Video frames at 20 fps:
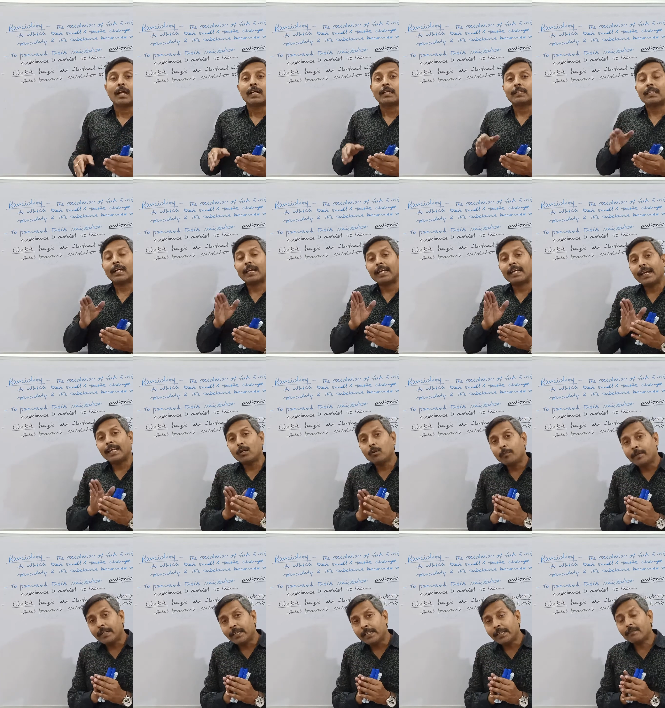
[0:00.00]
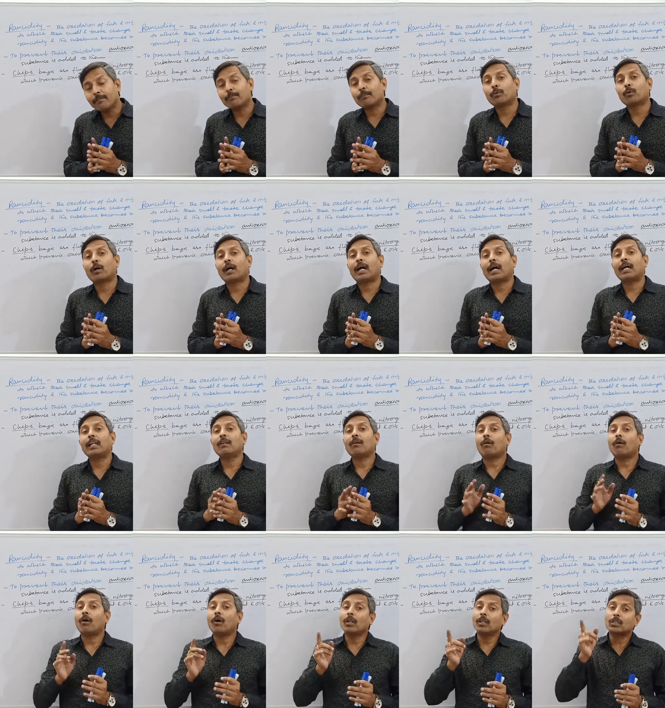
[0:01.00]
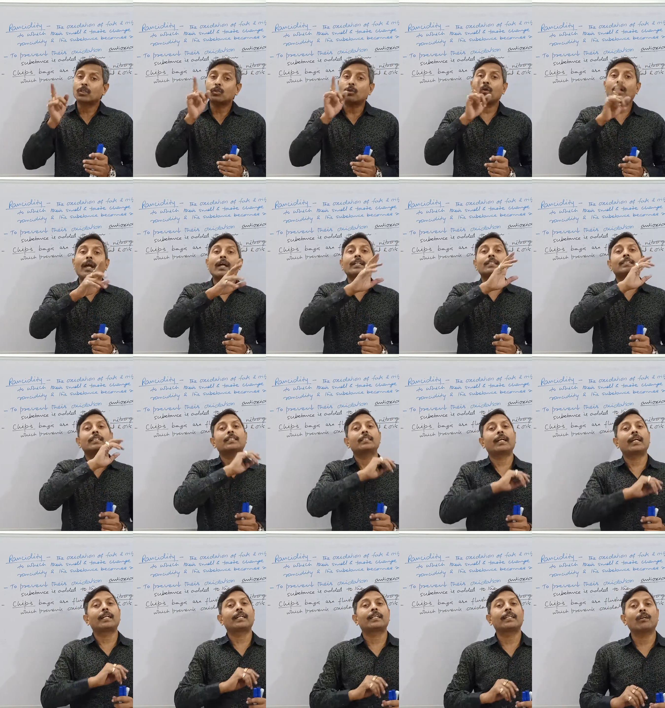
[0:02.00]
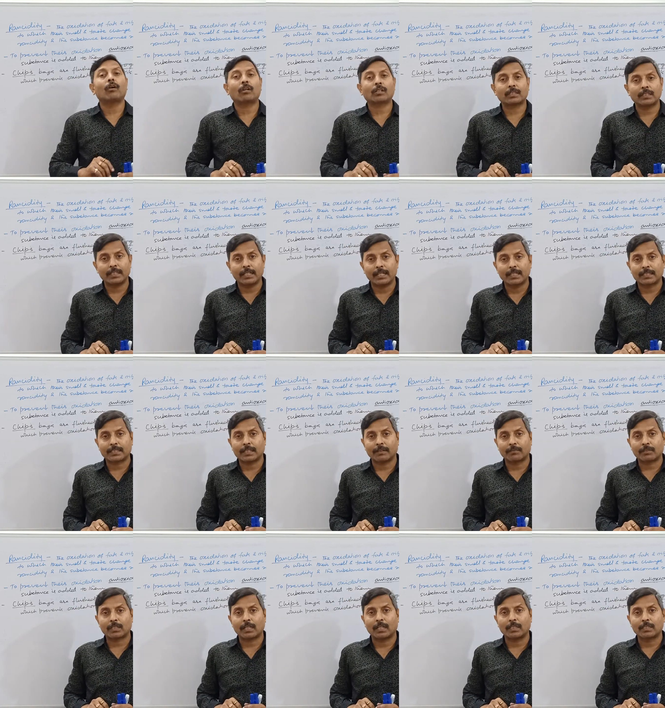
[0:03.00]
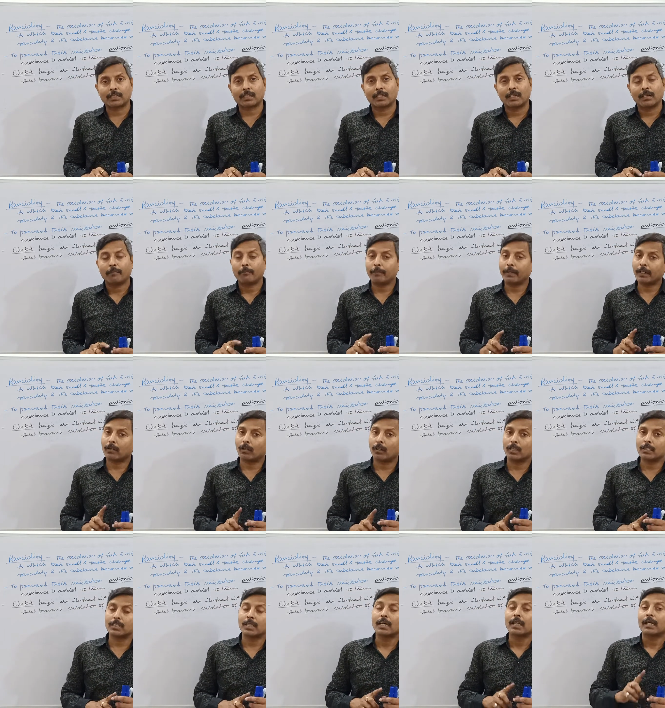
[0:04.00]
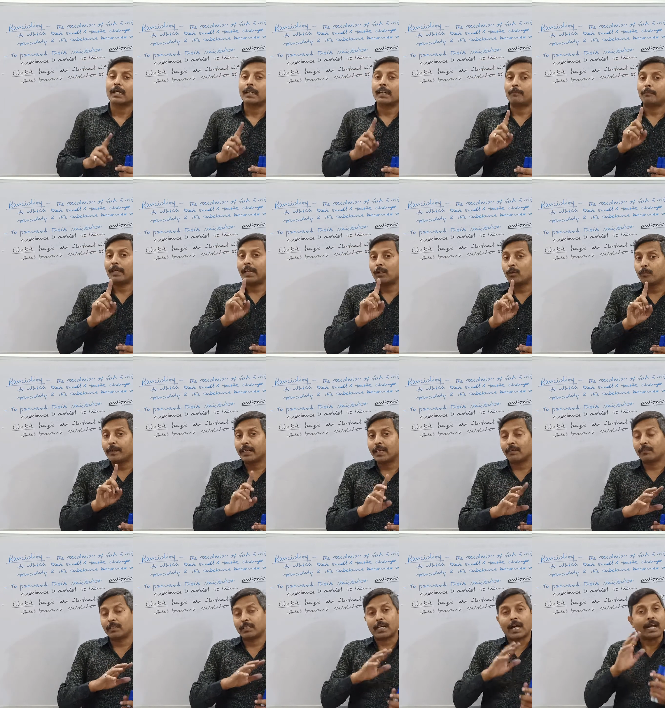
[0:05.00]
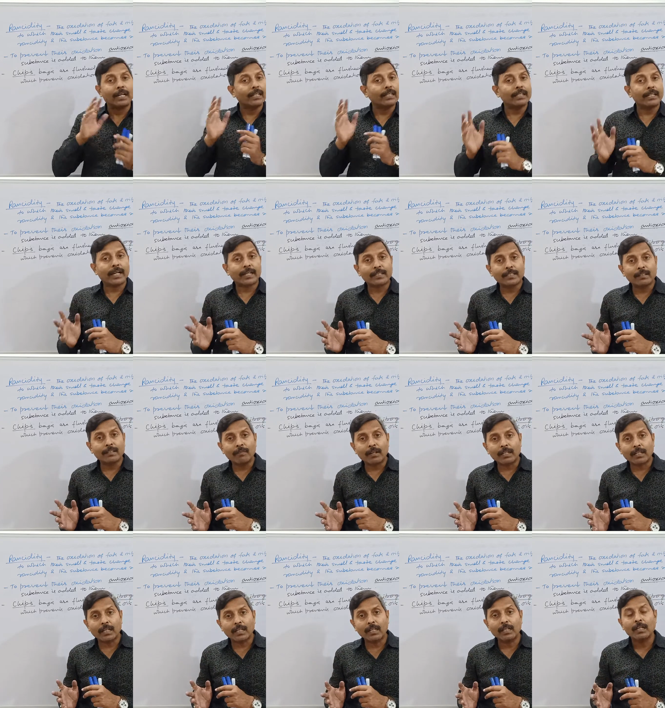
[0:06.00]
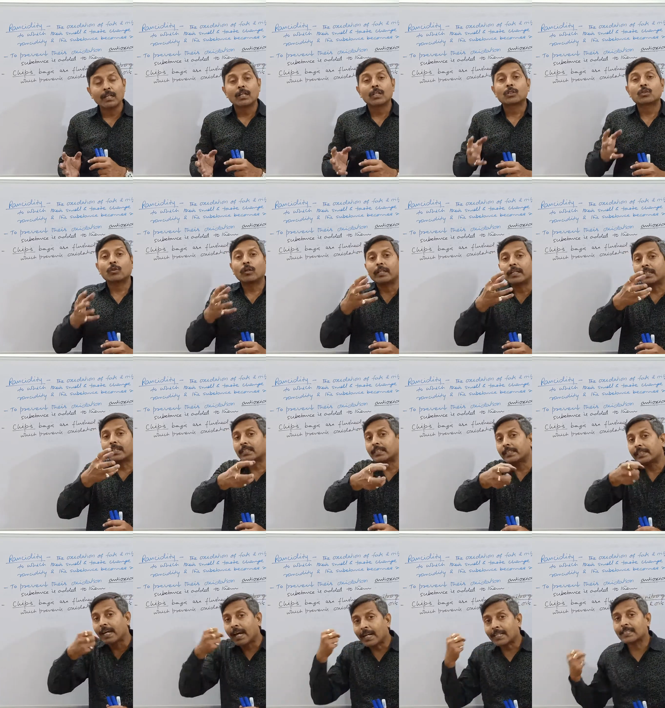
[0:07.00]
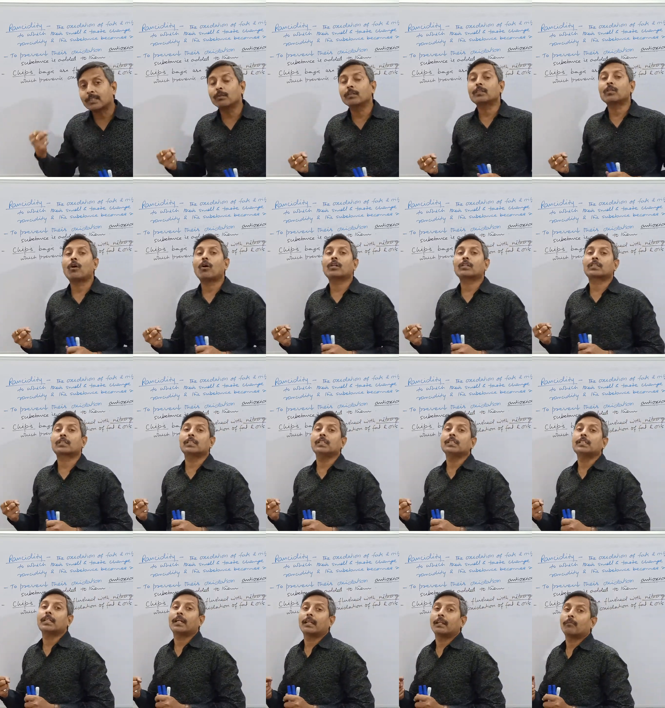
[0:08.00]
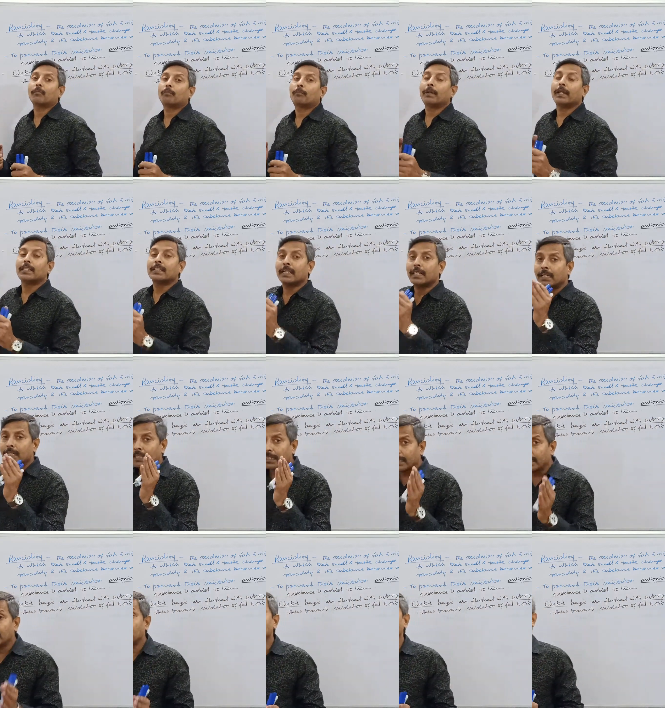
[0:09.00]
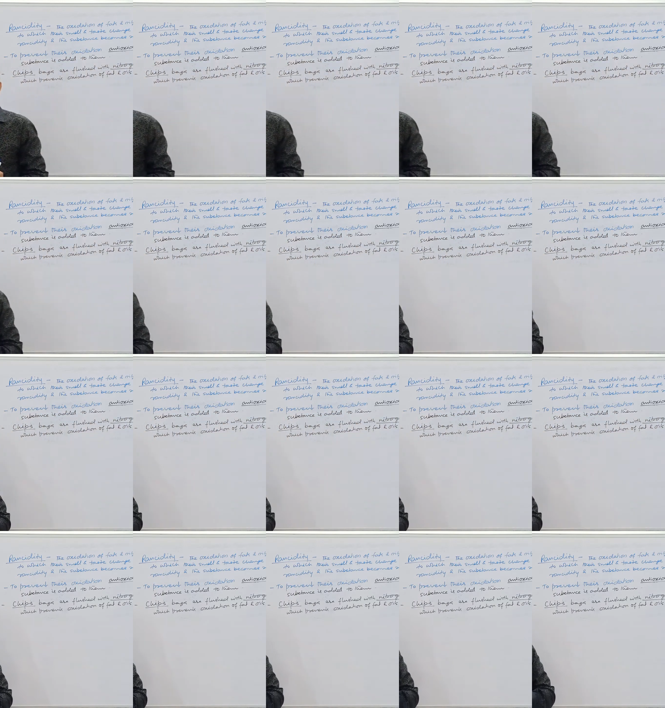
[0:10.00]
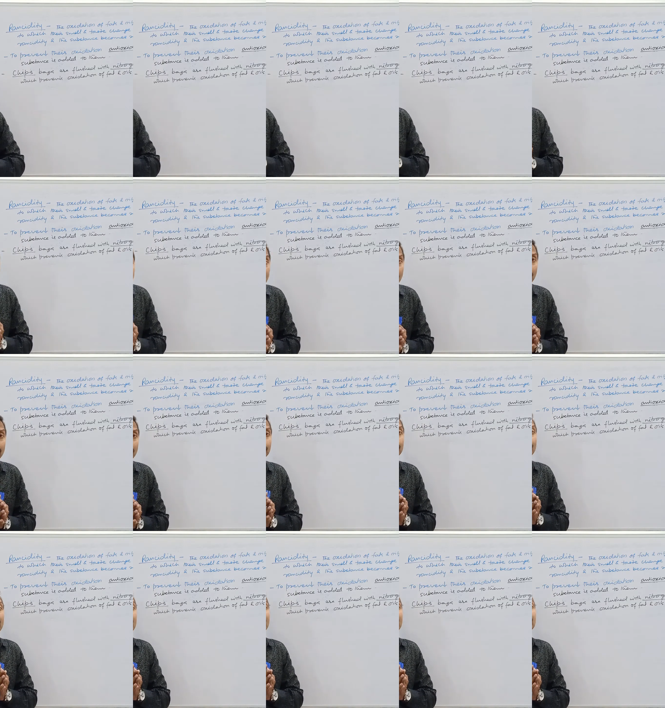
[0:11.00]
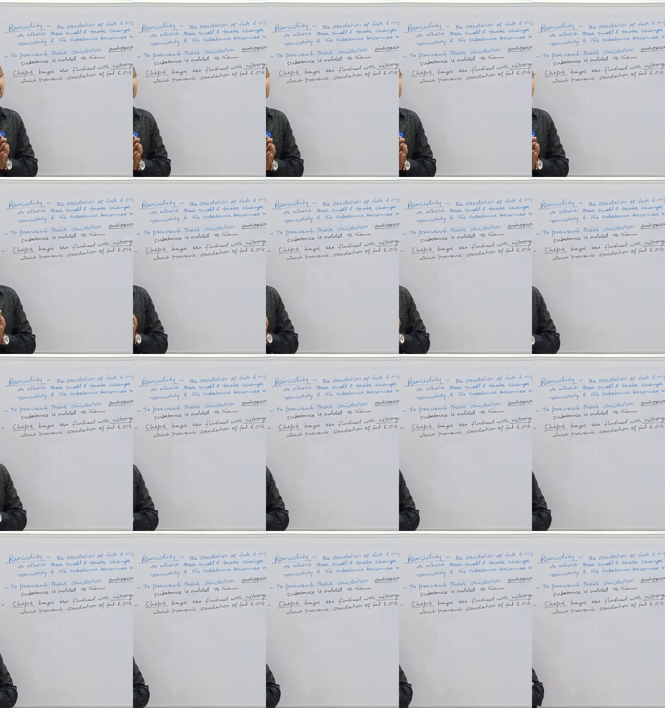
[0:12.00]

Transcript: The aluminium foil also acts as antioxidant substance because aluminium is highly reactive metal, so it reacts with oxygen present in that packet, in that space